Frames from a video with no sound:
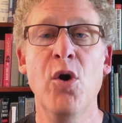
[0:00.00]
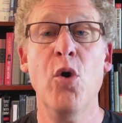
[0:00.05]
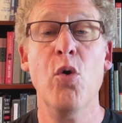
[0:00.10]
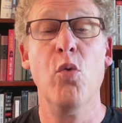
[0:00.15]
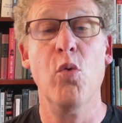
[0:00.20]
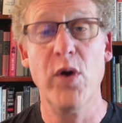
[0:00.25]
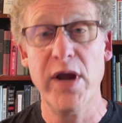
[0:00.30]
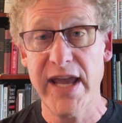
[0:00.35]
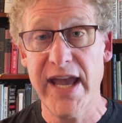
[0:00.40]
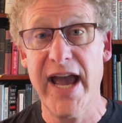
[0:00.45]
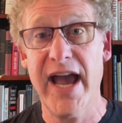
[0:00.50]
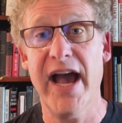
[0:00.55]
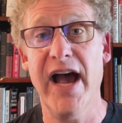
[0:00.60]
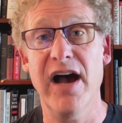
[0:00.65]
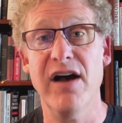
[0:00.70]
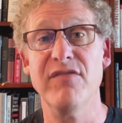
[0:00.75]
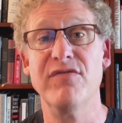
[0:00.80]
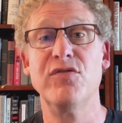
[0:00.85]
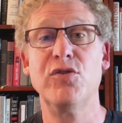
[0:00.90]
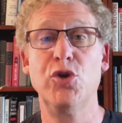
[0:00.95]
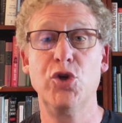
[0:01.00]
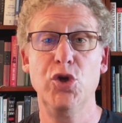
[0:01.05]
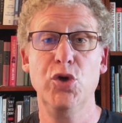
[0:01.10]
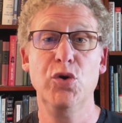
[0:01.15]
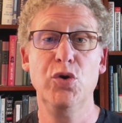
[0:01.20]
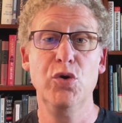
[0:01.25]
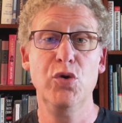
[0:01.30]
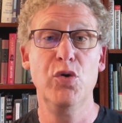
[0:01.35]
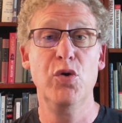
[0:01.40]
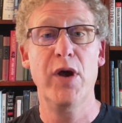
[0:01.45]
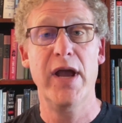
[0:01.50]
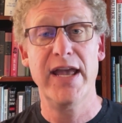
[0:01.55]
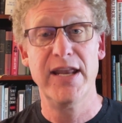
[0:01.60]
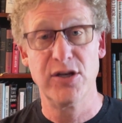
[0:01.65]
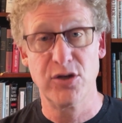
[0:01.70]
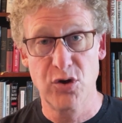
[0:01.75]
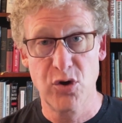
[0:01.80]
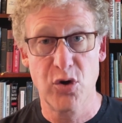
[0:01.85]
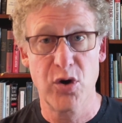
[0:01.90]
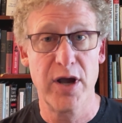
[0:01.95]
We have 2
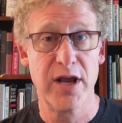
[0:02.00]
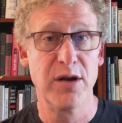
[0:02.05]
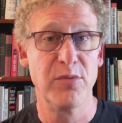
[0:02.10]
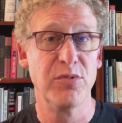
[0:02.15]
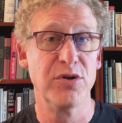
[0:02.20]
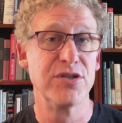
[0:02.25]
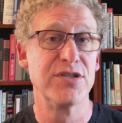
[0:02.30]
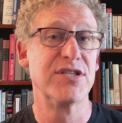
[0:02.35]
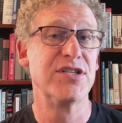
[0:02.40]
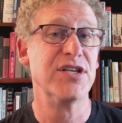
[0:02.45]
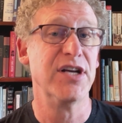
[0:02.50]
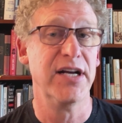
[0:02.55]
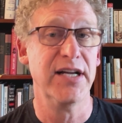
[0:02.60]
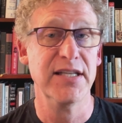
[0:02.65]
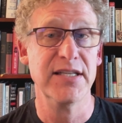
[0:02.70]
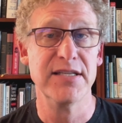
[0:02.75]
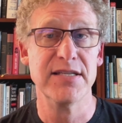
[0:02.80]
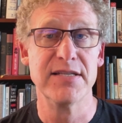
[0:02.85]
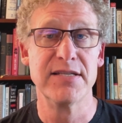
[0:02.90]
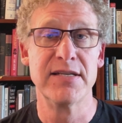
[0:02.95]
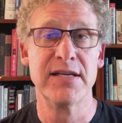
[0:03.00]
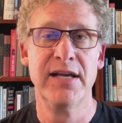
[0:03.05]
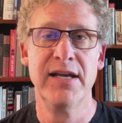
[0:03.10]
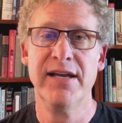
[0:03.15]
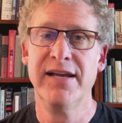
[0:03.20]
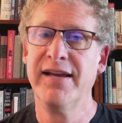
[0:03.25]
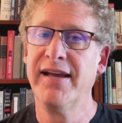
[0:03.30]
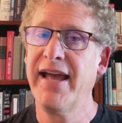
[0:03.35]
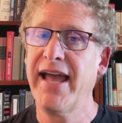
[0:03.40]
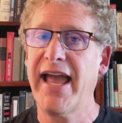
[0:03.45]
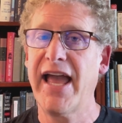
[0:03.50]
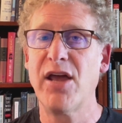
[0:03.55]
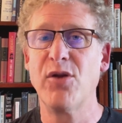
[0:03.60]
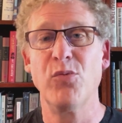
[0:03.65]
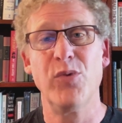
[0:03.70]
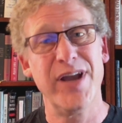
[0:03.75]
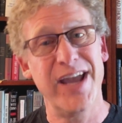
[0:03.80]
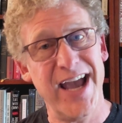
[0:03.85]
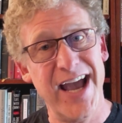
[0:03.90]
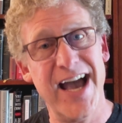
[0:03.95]
incredible sons, and
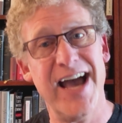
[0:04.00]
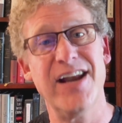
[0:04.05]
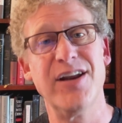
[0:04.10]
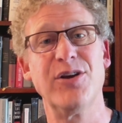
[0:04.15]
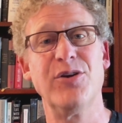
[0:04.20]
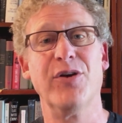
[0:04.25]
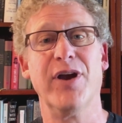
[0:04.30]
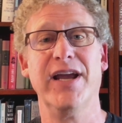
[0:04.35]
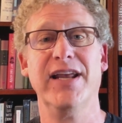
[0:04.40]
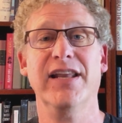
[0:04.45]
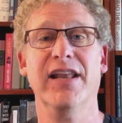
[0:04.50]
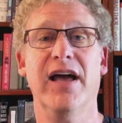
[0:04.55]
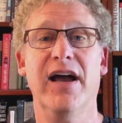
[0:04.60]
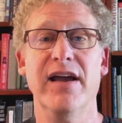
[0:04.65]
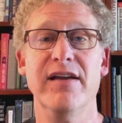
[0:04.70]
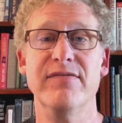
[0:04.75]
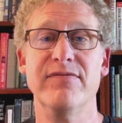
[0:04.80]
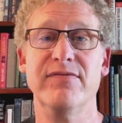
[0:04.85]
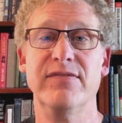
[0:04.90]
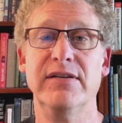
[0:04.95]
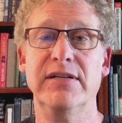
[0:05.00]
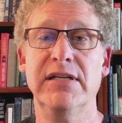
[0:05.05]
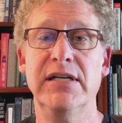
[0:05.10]
we had a great life.